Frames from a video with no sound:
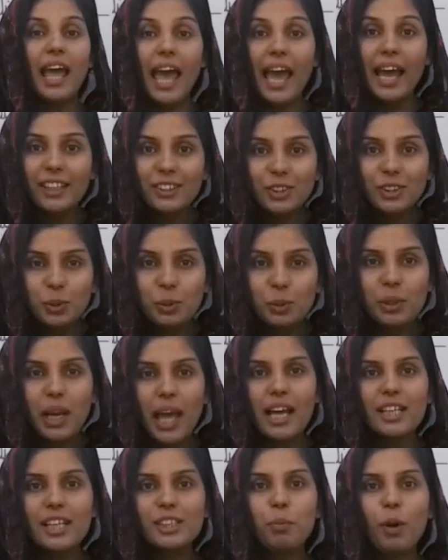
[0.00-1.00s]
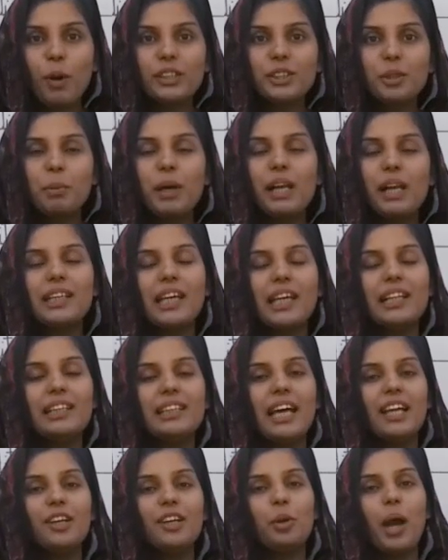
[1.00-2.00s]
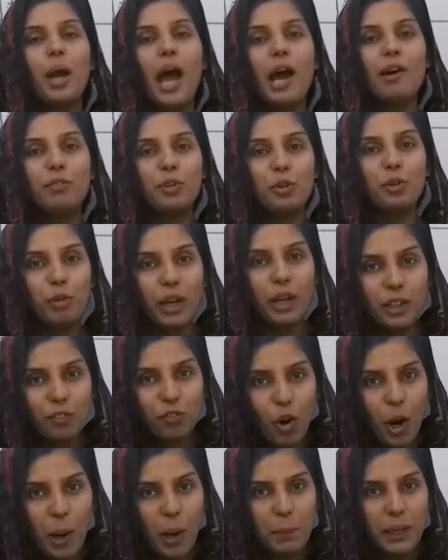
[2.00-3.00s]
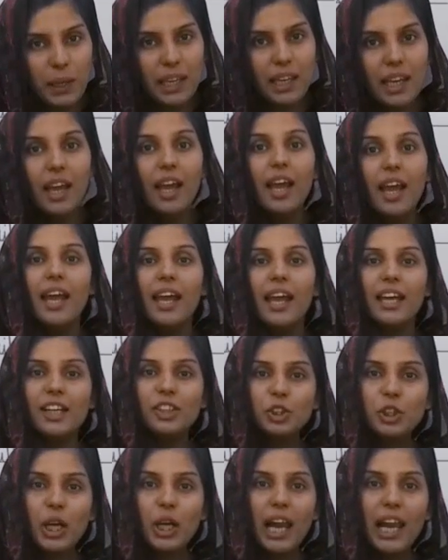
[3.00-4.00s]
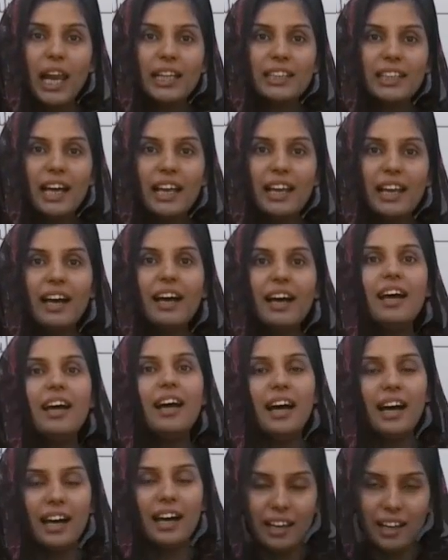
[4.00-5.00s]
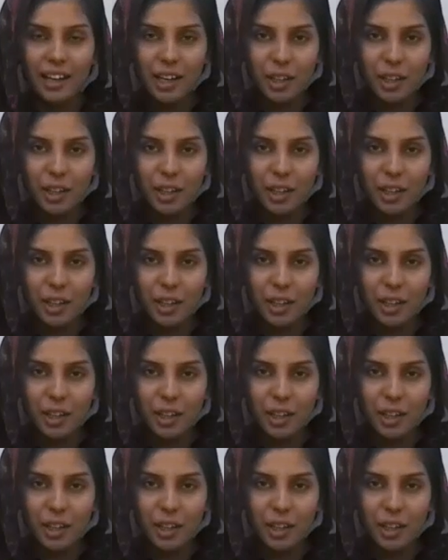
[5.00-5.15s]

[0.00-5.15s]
as soon as possible. Till then you have to wait for me. Inshallah ta'ala. Allah